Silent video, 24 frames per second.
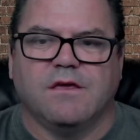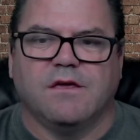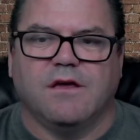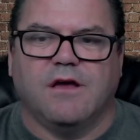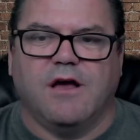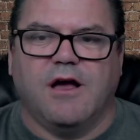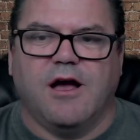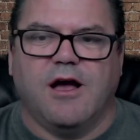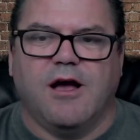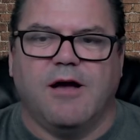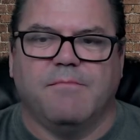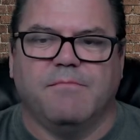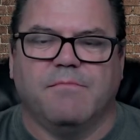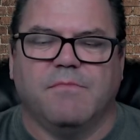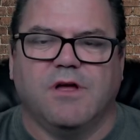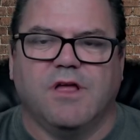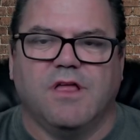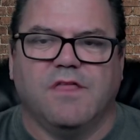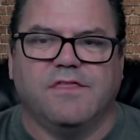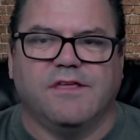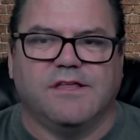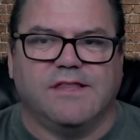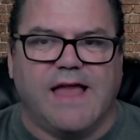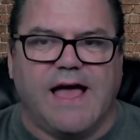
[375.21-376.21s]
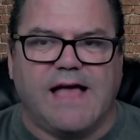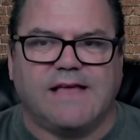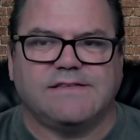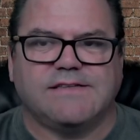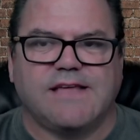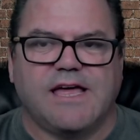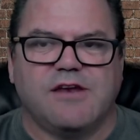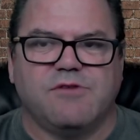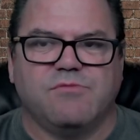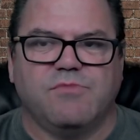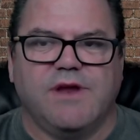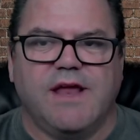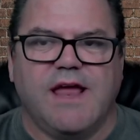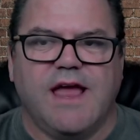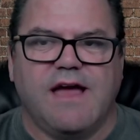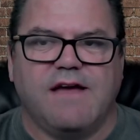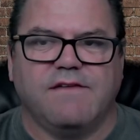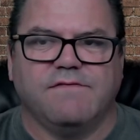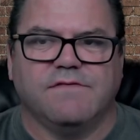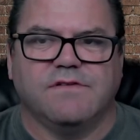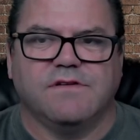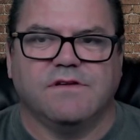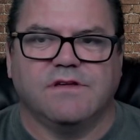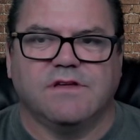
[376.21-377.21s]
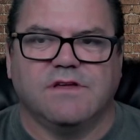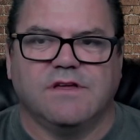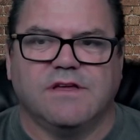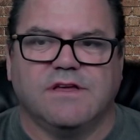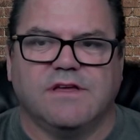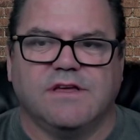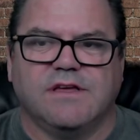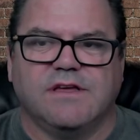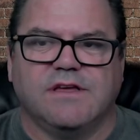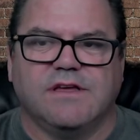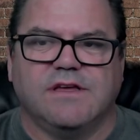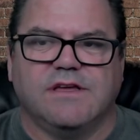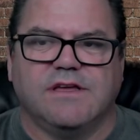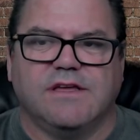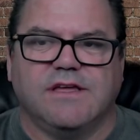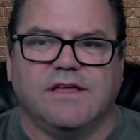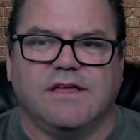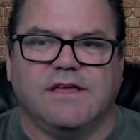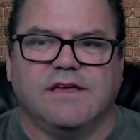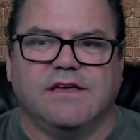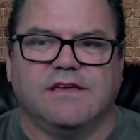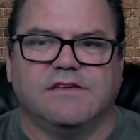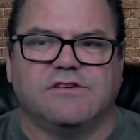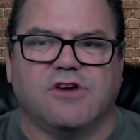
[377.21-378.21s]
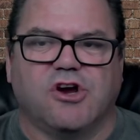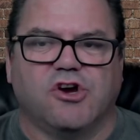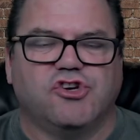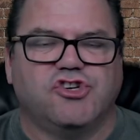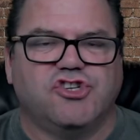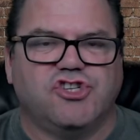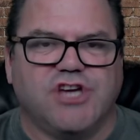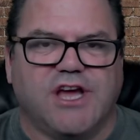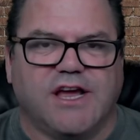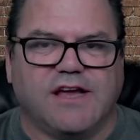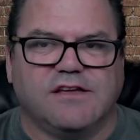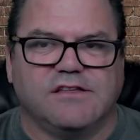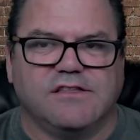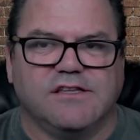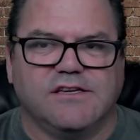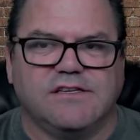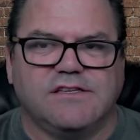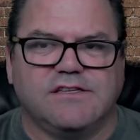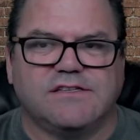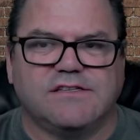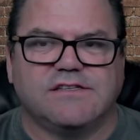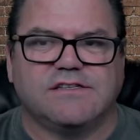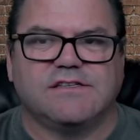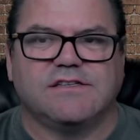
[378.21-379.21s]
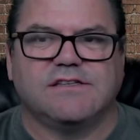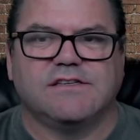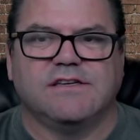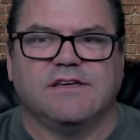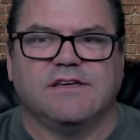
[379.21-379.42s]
The last item we have is our checklists.